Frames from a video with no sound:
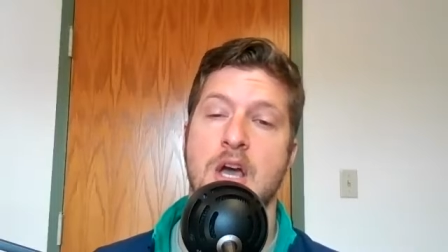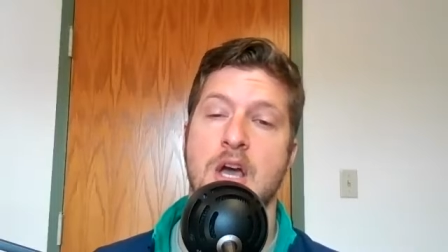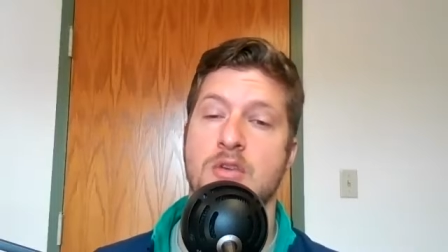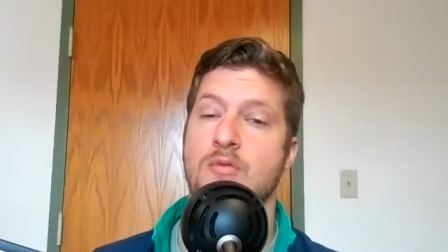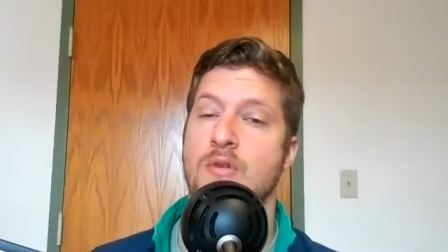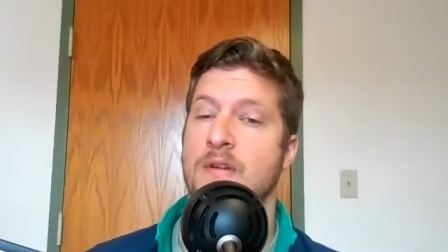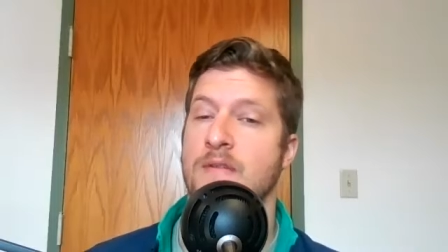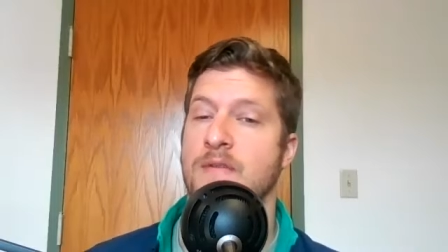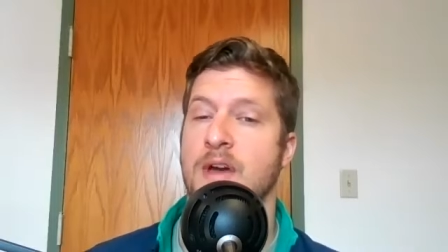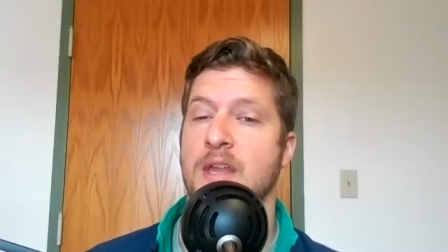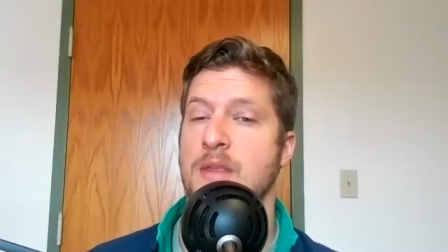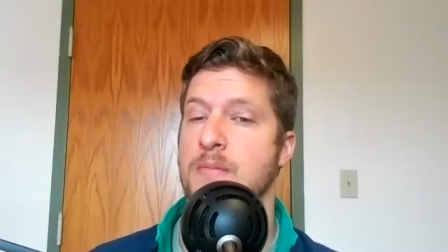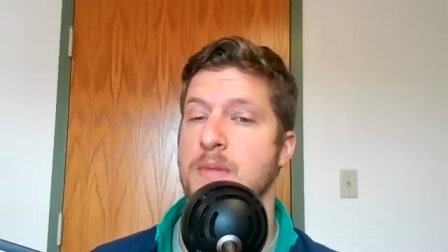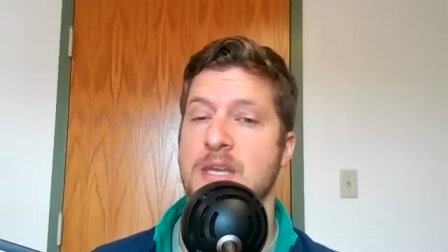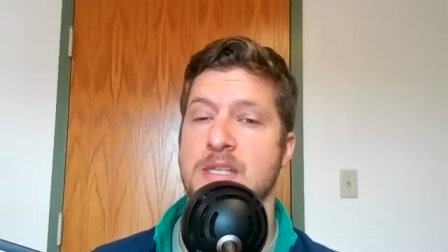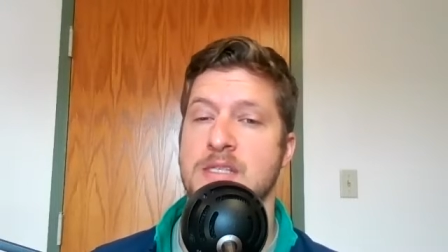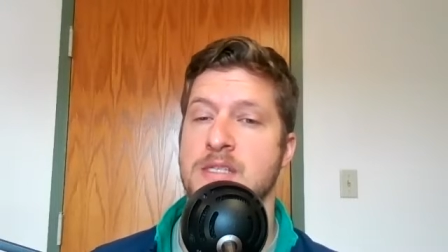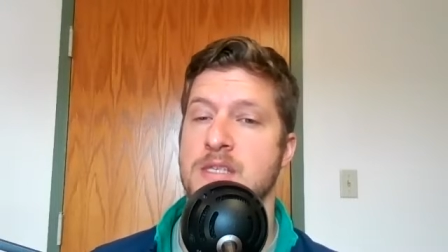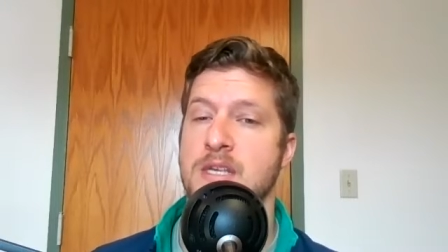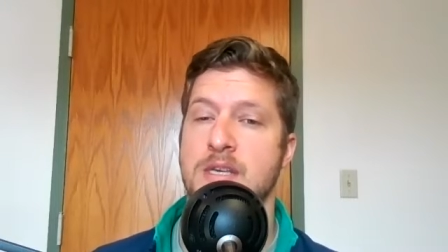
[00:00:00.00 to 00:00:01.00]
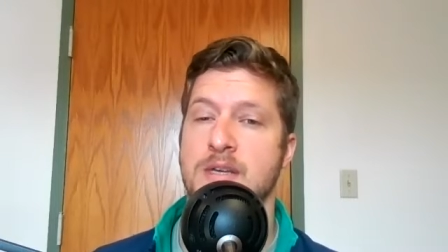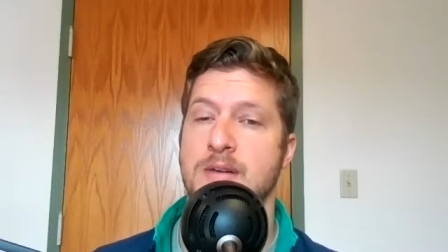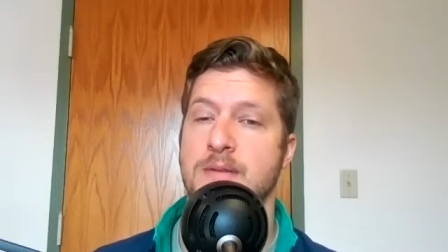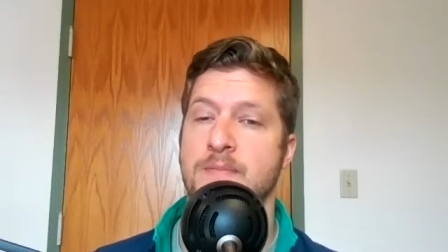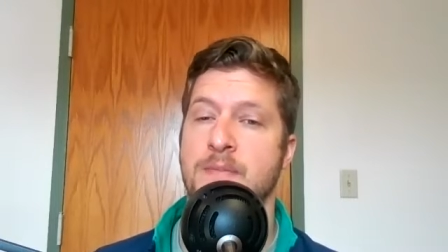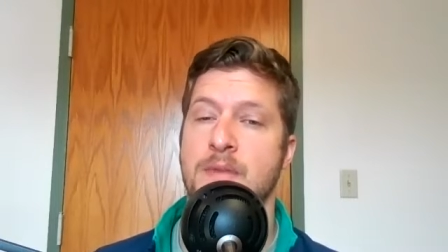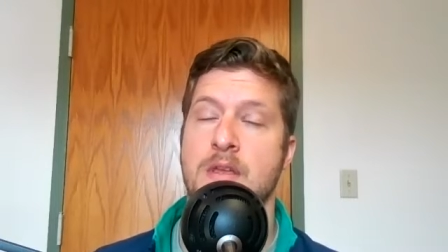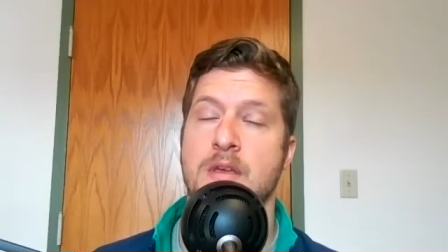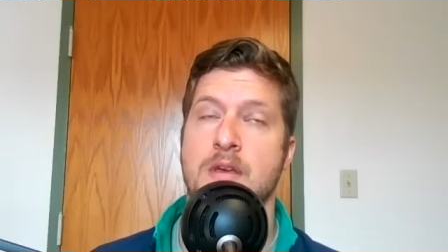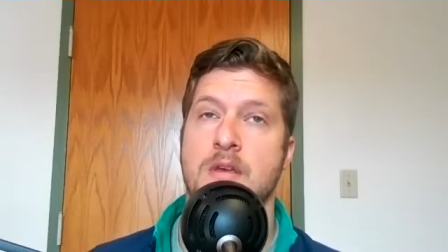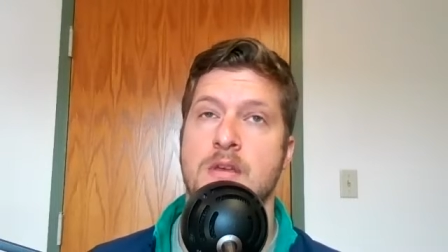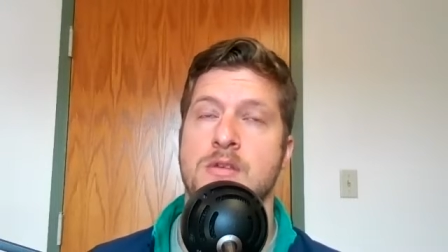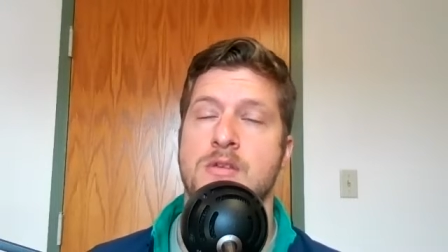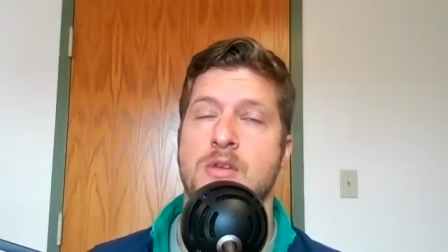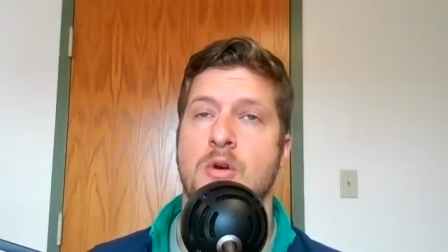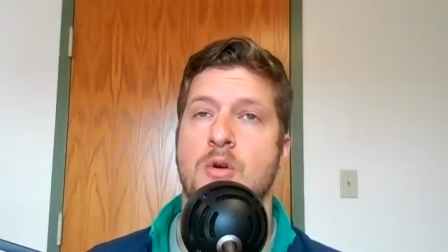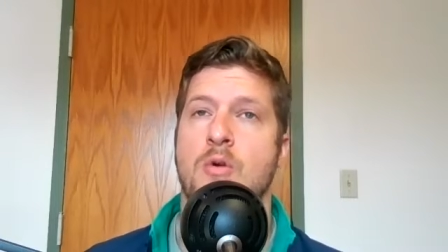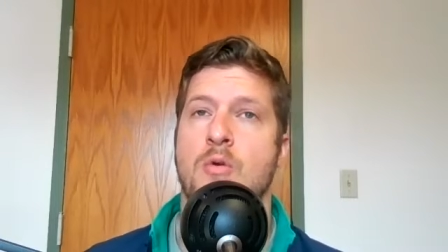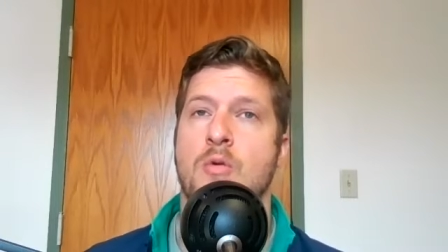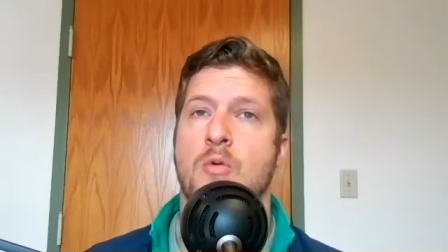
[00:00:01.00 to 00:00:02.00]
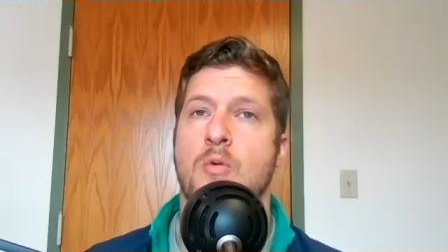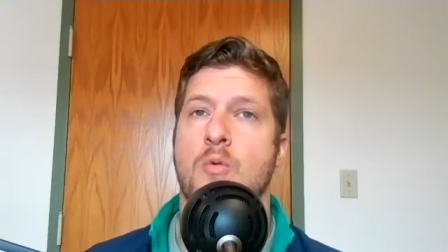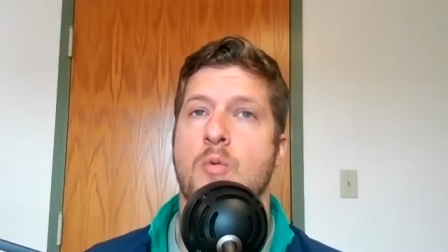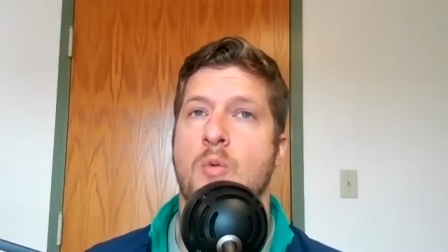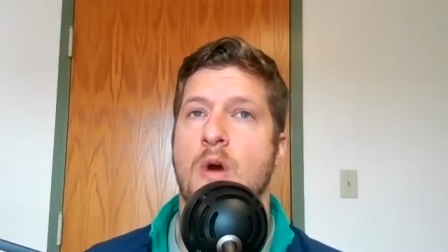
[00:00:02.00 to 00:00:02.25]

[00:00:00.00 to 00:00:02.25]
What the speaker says: you want to find the best deal. So